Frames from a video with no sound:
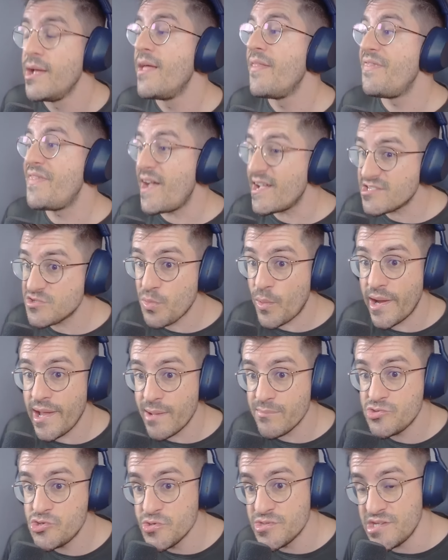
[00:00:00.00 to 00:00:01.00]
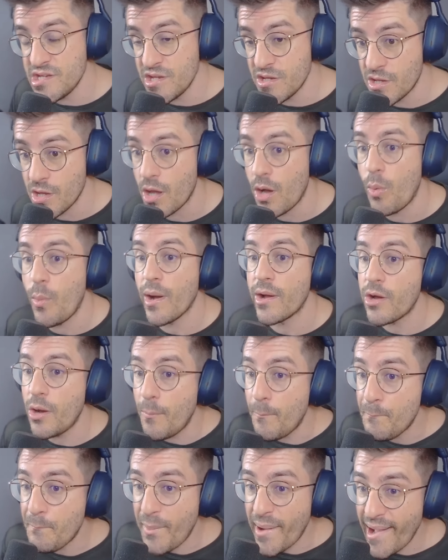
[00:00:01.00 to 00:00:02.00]
That's why I'm choosing Go, a
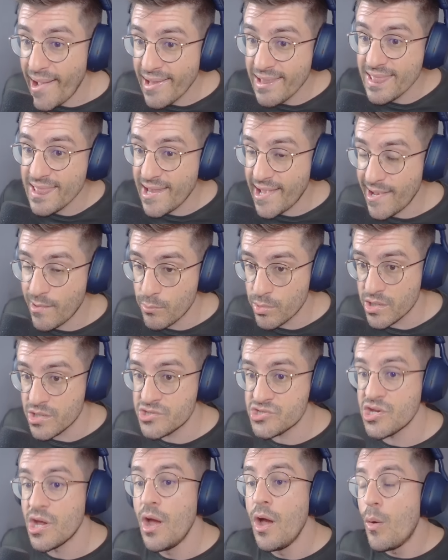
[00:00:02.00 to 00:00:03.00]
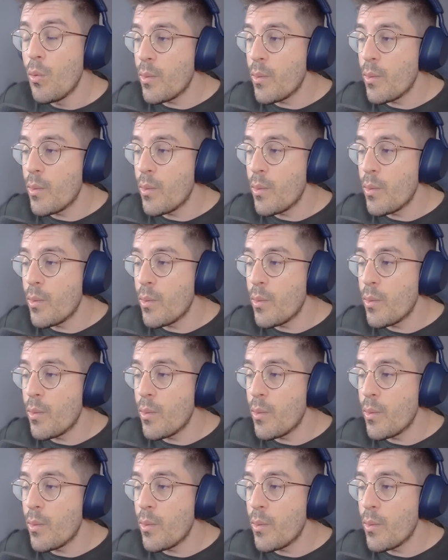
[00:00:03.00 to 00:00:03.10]
compiled language